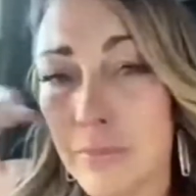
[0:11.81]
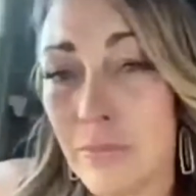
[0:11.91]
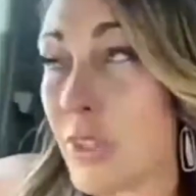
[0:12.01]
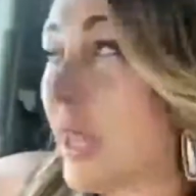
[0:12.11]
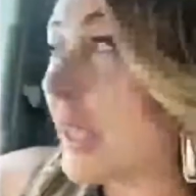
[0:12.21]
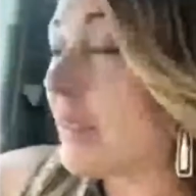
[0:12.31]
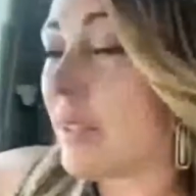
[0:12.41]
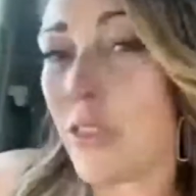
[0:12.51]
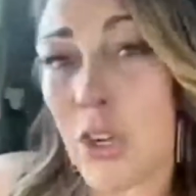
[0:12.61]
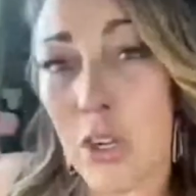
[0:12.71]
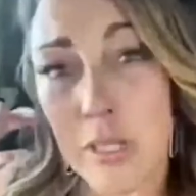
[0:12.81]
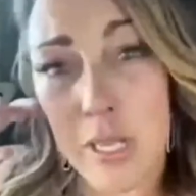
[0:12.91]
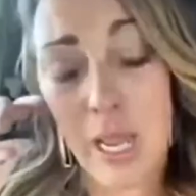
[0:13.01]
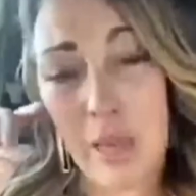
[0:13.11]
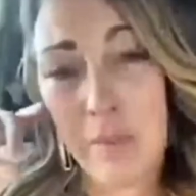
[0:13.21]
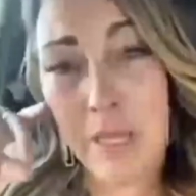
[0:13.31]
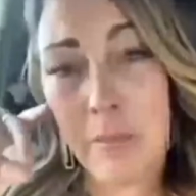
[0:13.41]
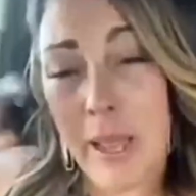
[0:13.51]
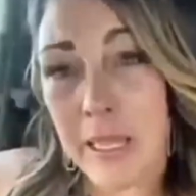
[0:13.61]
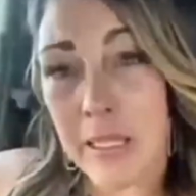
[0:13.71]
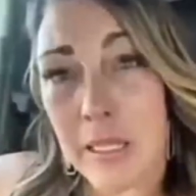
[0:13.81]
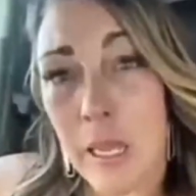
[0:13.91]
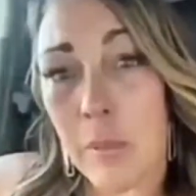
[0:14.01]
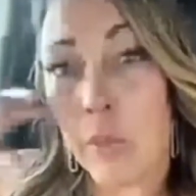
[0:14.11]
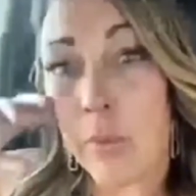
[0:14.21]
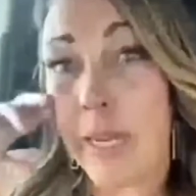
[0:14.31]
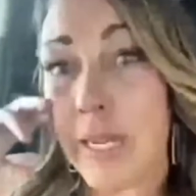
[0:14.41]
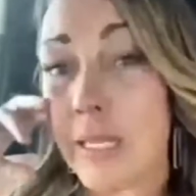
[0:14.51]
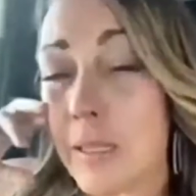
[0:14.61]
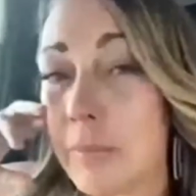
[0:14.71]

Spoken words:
for like the third time in the past couple of weeks.